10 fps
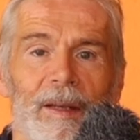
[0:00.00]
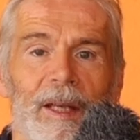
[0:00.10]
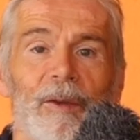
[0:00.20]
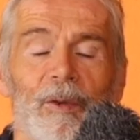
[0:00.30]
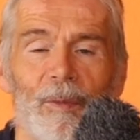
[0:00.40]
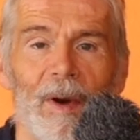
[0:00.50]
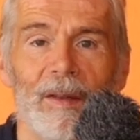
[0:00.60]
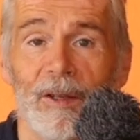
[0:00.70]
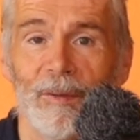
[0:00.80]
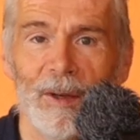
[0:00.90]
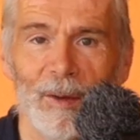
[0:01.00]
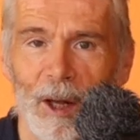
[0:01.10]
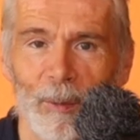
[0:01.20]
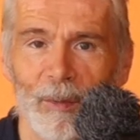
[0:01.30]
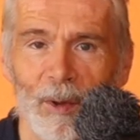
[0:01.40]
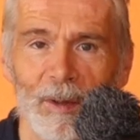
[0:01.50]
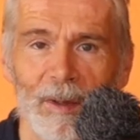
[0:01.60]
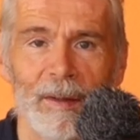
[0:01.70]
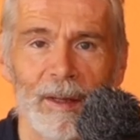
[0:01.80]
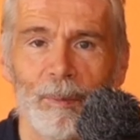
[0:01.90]
If you find this video helpful
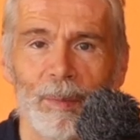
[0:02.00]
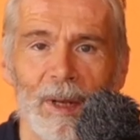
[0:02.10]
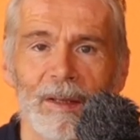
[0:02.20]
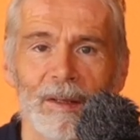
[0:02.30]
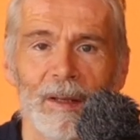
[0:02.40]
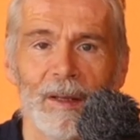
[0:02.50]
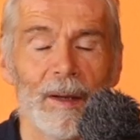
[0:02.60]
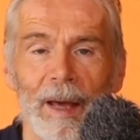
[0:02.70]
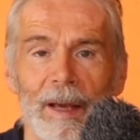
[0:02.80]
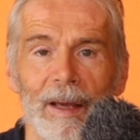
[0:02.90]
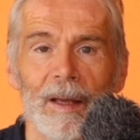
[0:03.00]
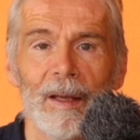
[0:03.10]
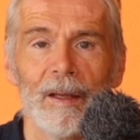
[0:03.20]
then please like,